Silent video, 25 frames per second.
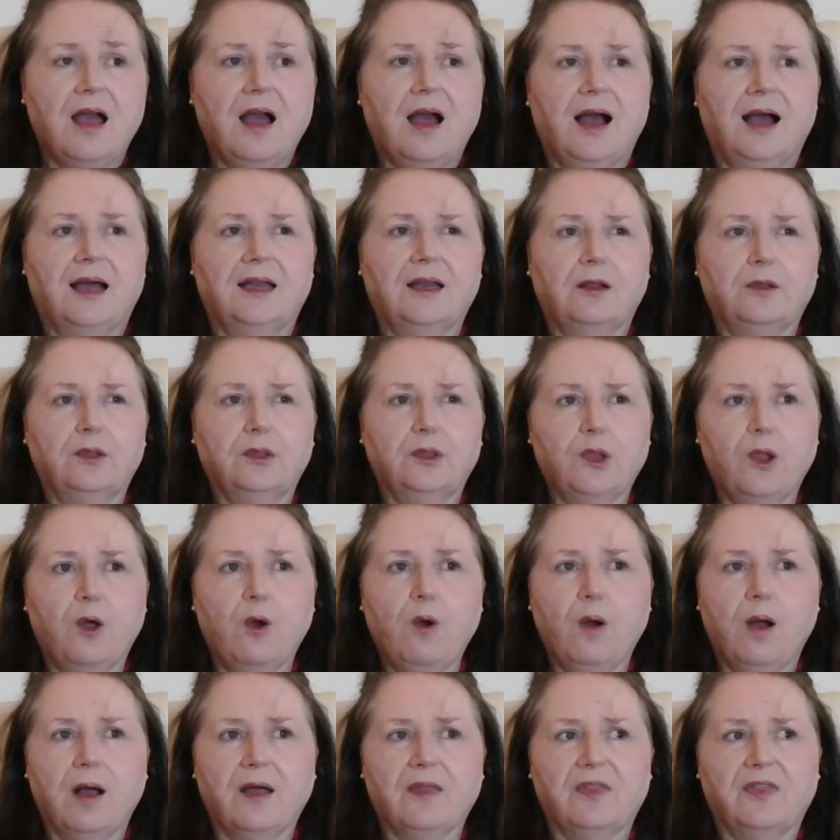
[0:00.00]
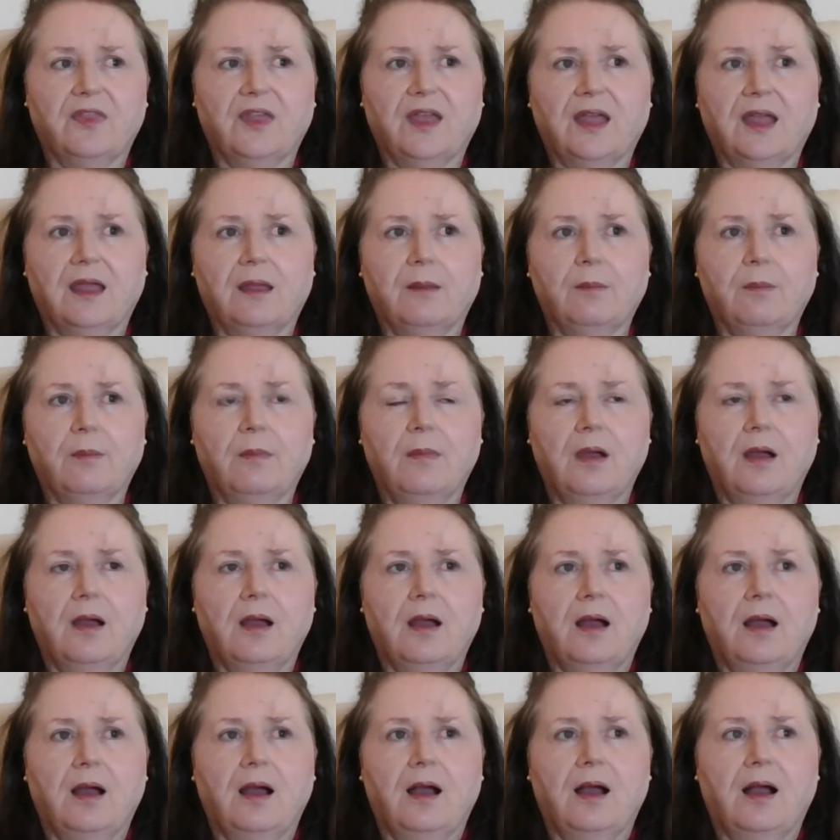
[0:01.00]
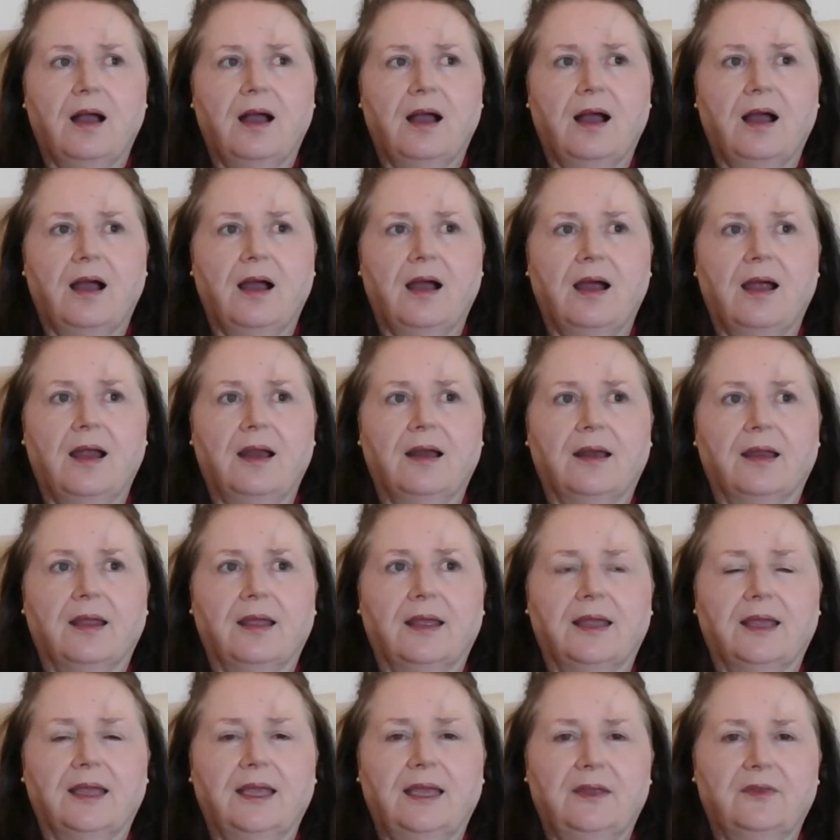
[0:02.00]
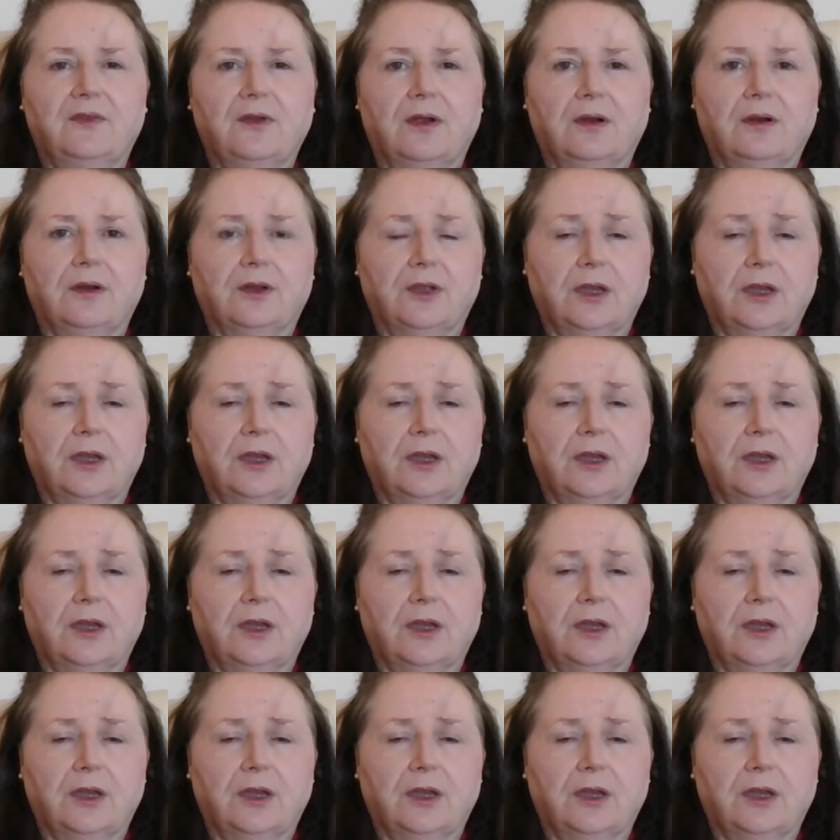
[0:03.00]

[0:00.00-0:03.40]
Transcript: And a lot of them are either,